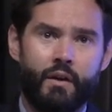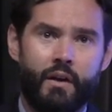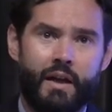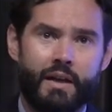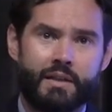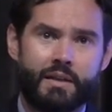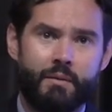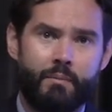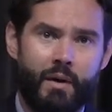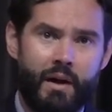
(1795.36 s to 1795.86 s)

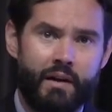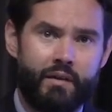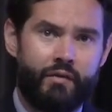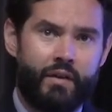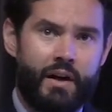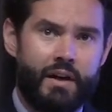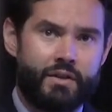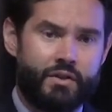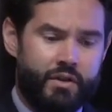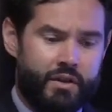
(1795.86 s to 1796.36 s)

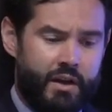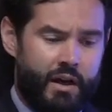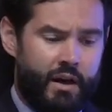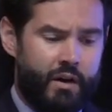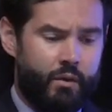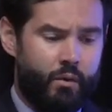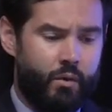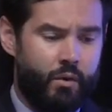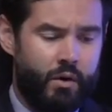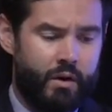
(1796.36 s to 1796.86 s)

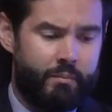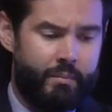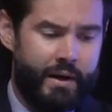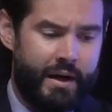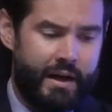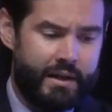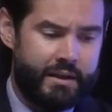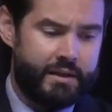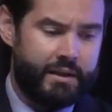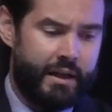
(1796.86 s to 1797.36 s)
smiadvisor.org
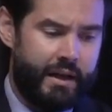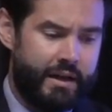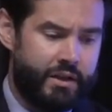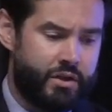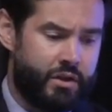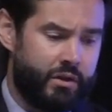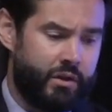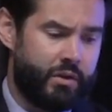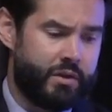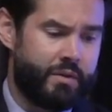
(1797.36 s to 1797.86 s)

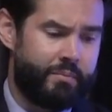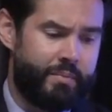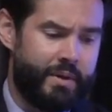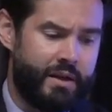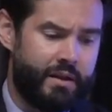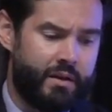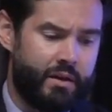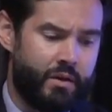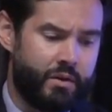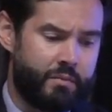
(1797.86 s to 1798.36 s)
backslash
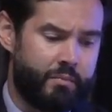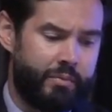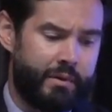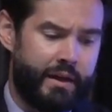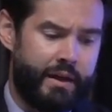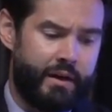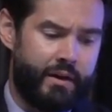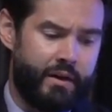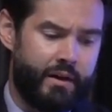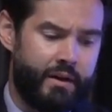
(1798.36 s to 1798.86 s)
clozapine dose
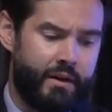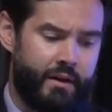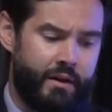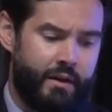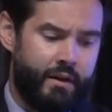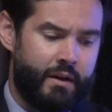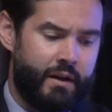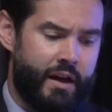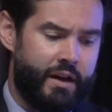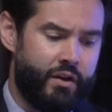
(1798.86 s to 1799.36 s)
planner.
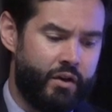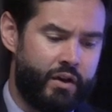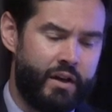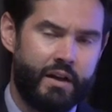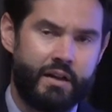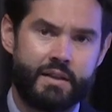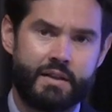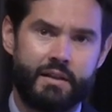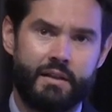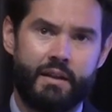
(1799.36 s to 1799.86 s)
And you
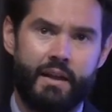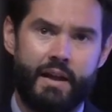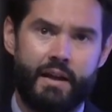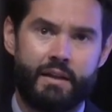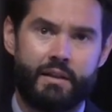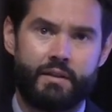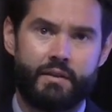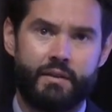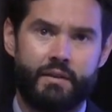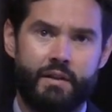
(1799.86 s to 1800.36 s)
can
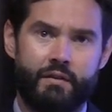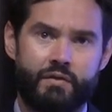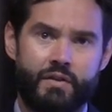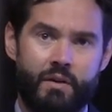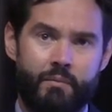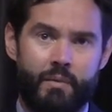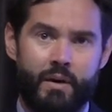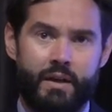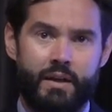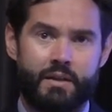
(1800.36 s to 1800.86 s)
select if
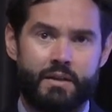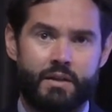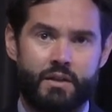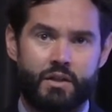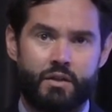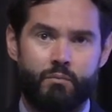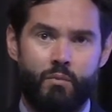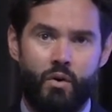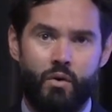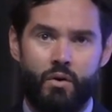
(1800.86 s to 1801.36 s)
somebody's a
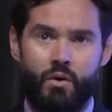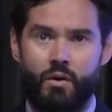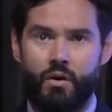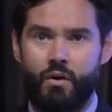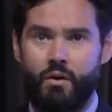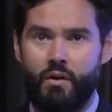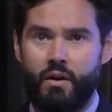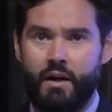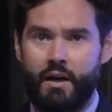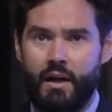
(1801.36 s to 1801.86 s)
smoker
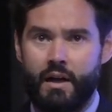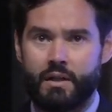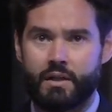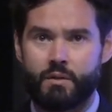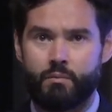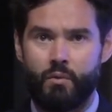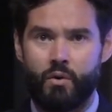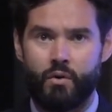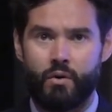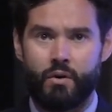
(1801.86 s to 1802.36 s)
or a
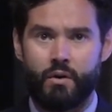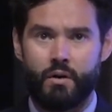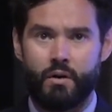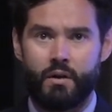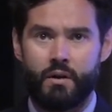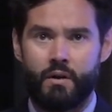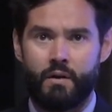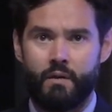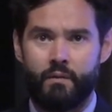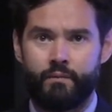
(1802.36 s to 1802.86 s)

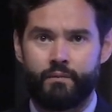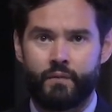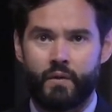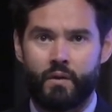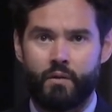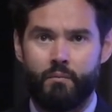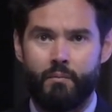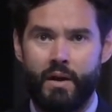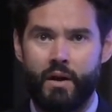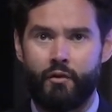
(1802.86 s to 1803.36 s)
non-smoker,
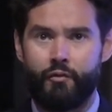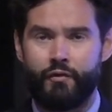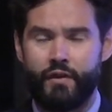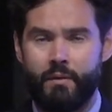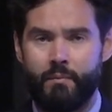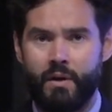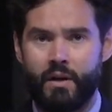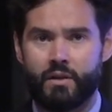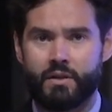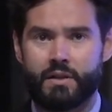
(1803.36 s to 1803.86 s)
male
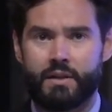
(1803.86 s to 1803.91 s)
female